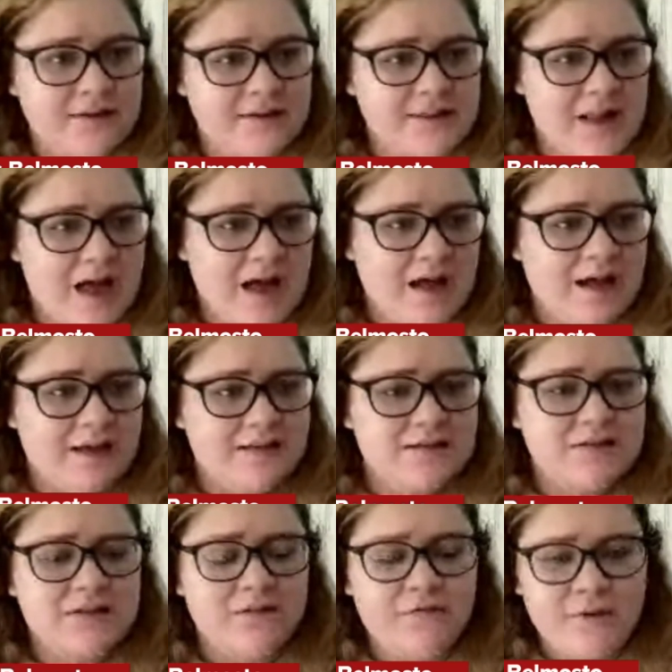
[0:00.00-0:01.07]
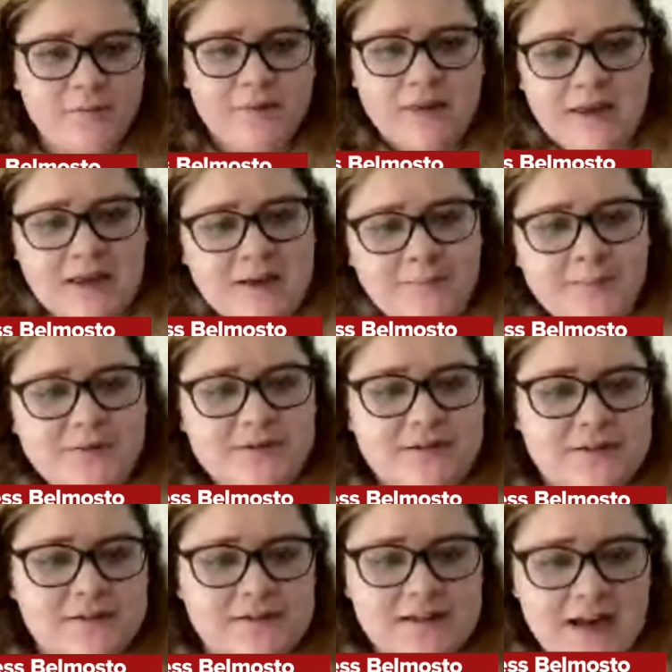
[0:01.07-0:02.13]
lines from camp
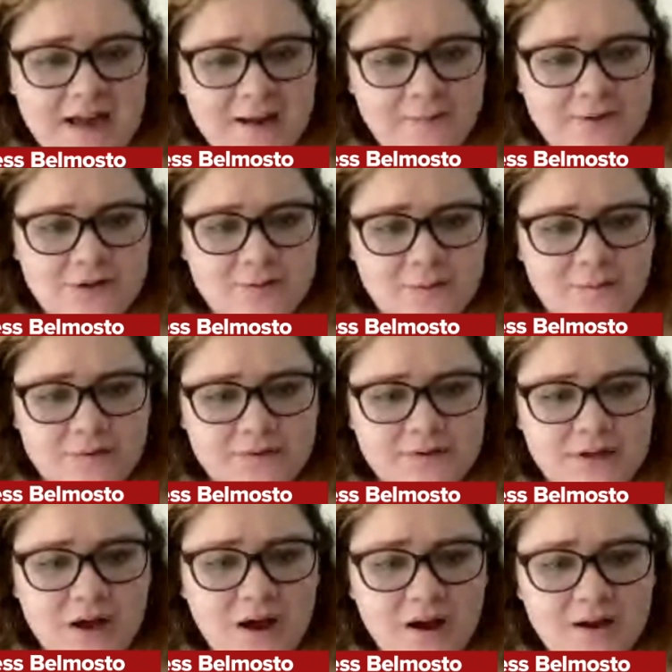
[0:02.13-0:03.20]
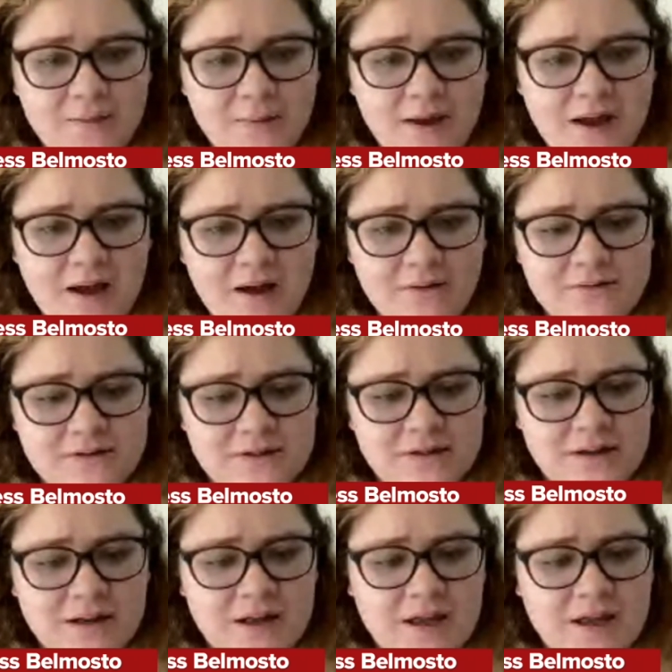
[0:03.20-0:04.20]
today, which we will talk about.